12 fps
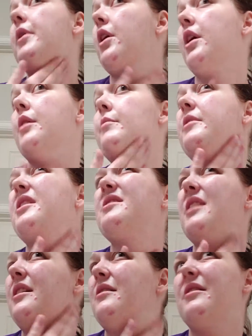part
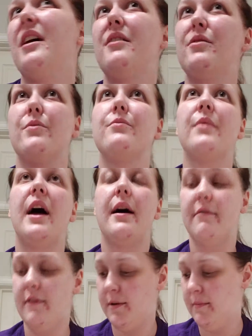because I don't
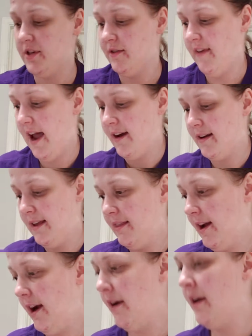have very much of acne
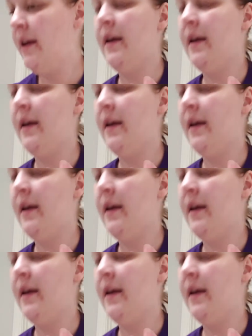there.